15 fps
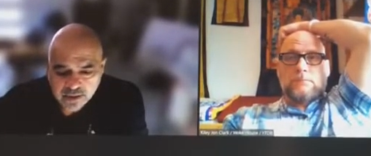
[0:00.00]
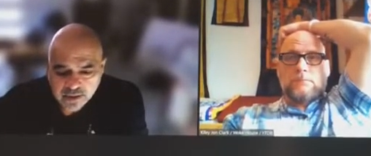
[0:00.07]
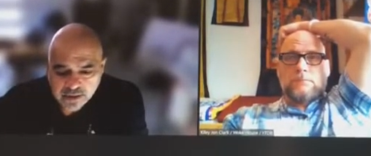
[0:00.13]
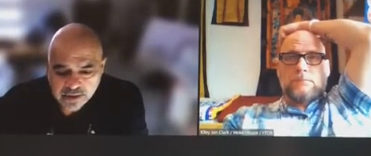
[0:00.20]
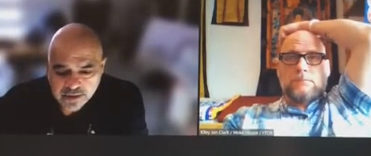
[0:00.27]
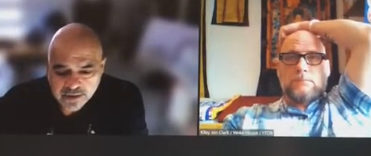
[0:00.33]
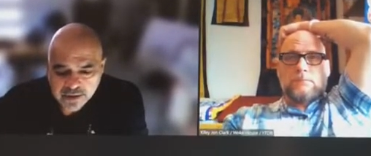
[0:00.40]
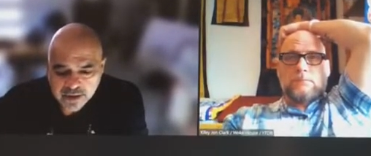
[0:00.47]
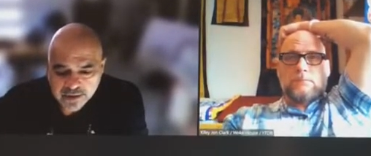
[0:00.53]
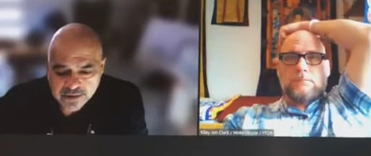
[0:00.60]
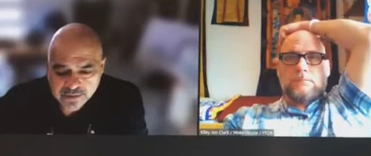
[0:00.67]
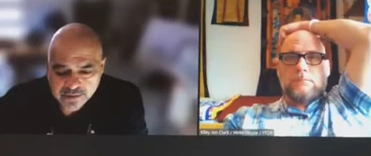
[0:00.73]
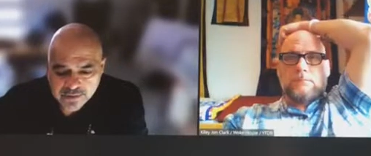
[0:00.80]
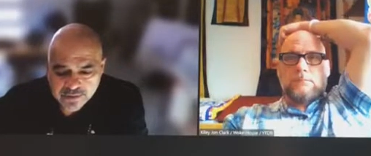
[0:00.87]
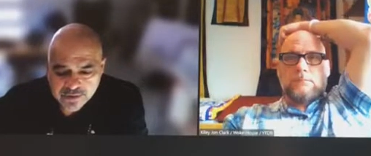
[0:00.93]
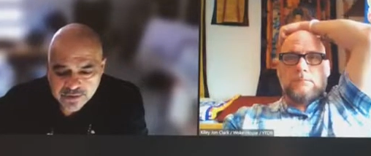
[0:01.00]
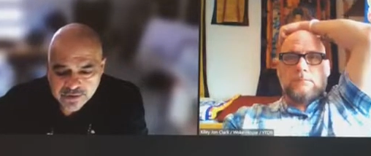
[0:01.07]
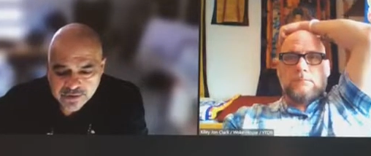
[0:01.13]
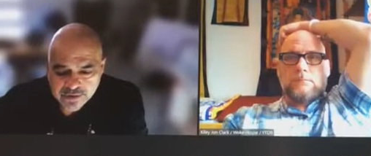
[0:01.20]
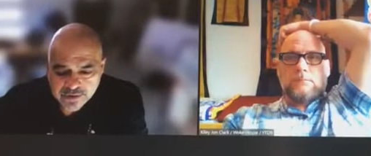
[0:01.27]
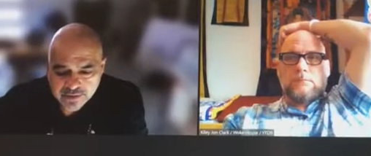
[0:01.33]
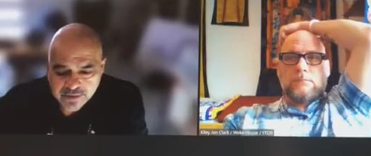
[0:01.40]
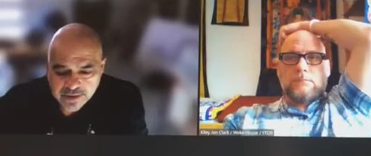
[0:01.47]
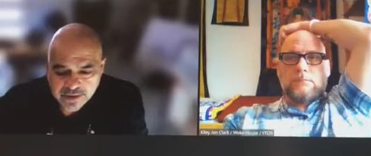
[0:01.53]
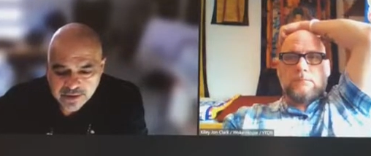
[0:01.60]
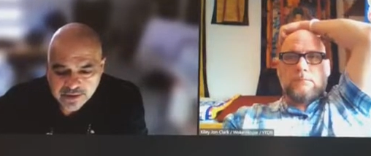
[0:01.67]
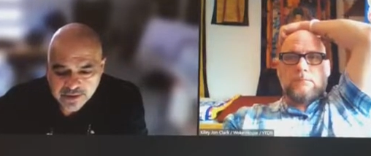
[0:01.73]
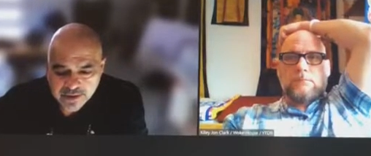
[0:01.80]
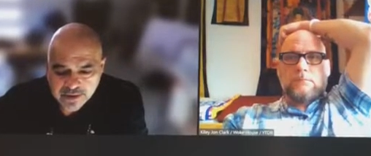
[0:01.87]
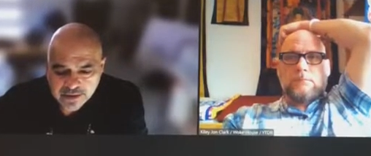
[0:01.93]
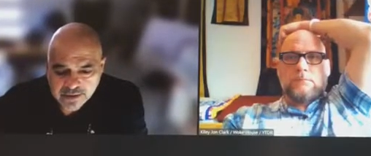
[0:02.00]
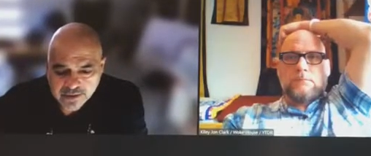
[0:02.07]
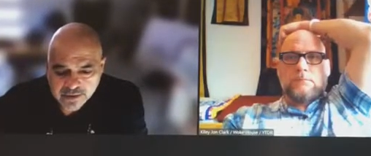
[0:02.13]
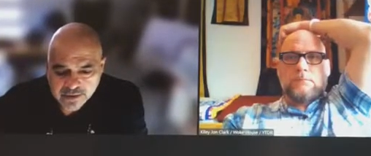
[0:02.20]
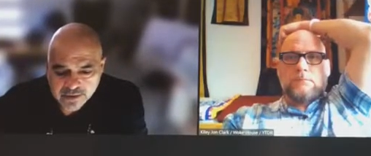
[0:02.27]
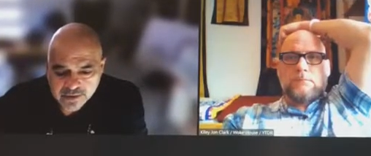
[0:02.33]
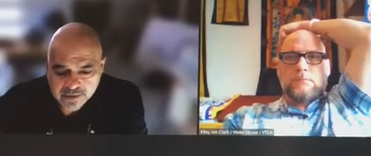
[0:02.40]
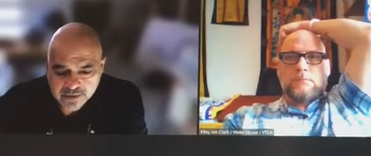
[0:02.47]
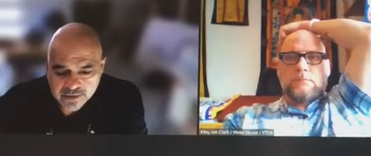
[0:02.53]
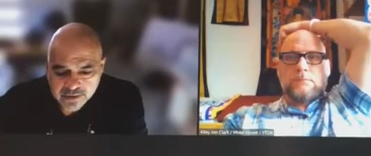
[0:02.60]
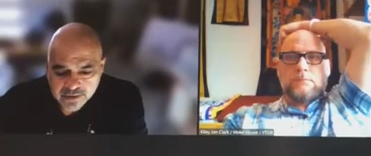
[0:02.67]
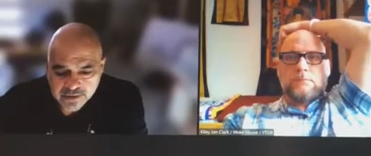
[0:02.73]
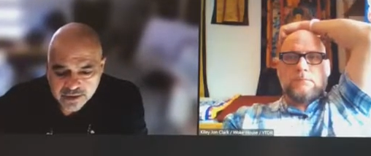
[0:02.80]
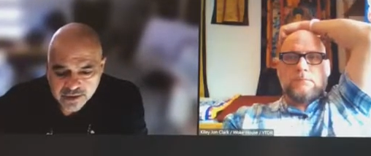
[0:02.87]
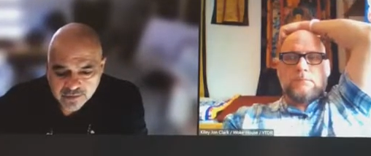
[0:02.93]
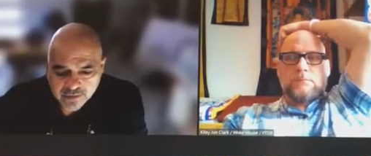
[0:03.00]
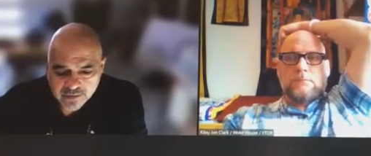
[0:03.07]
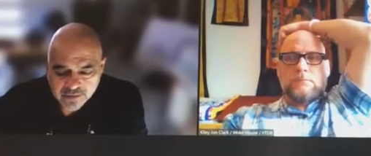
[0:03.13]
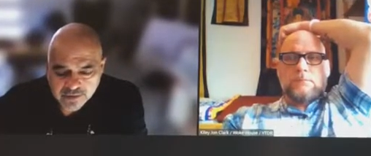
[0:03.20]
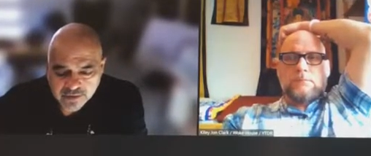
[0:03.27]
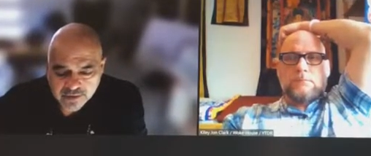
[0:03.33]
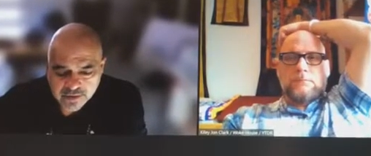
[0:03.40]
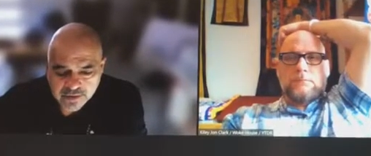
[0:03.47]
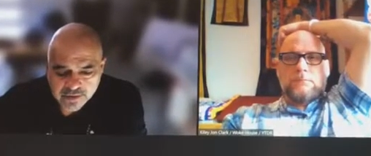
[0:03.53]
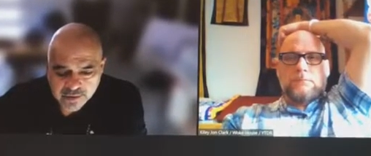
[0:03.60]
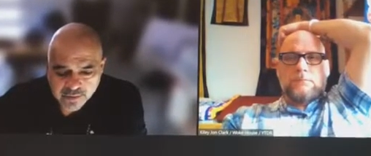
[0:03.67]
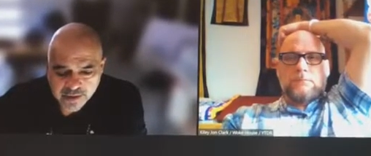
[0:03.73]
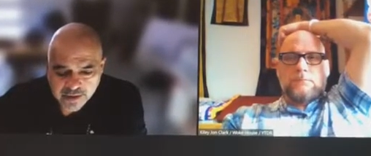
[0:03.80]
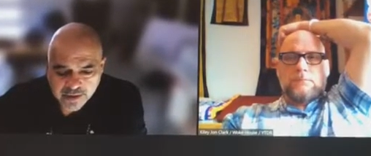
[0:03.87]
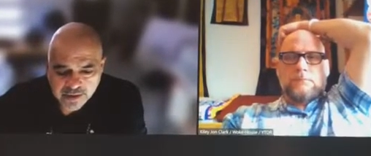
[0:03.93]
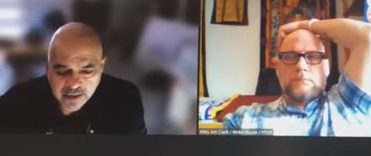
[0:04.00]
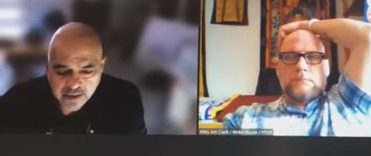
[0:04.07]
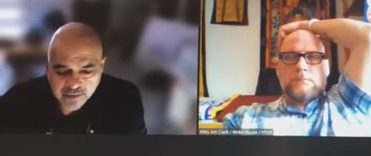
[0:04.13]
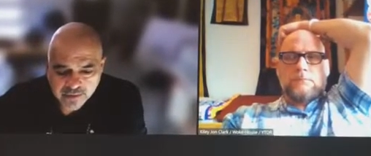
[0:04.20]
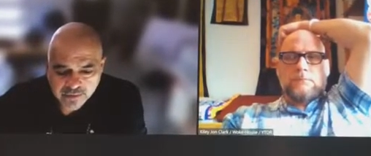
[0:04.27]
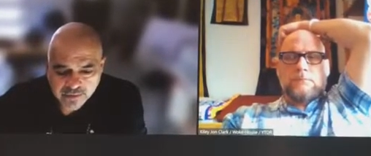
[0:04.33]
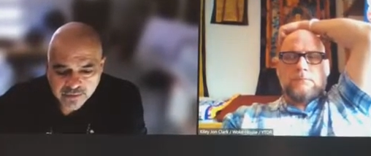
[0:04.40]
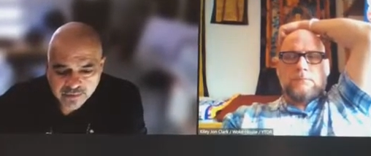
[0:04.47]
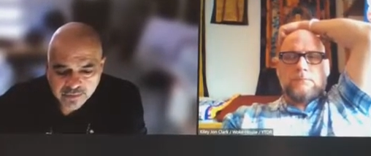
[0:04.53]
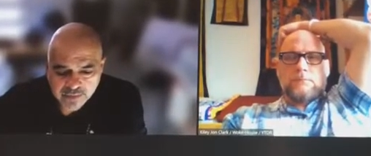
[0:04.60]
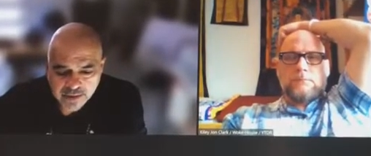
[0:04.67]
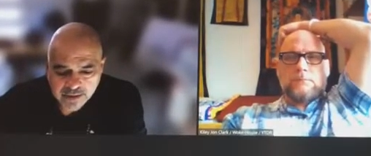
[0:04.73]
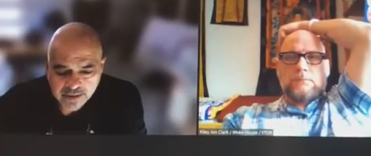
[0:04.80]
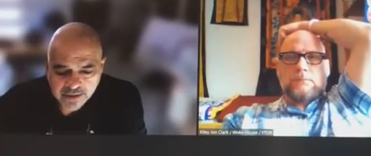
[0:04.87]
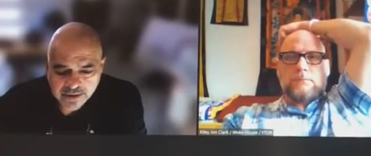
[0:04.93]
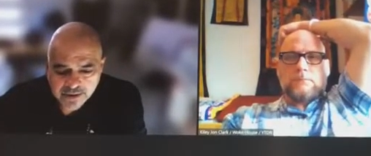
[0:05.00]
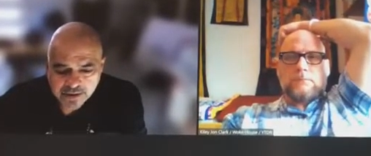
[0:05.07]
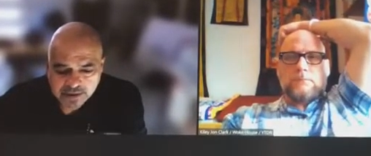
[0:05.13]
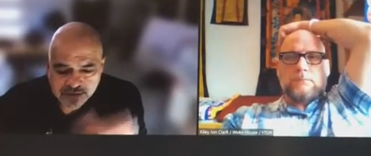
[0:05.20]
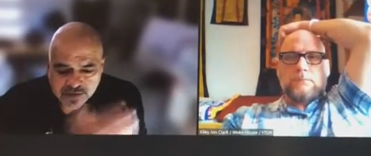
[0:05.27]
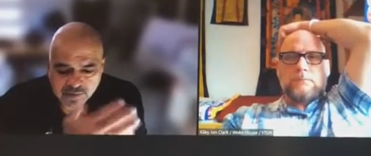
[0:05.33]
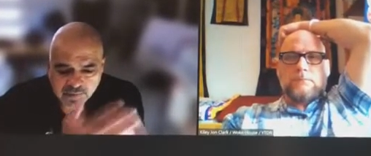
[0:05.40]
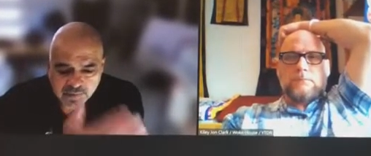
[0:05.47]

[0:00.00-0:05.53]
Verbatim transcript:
Speaker 1: any contribution that you can make to any of those is helpful. And so, right now, the main thing is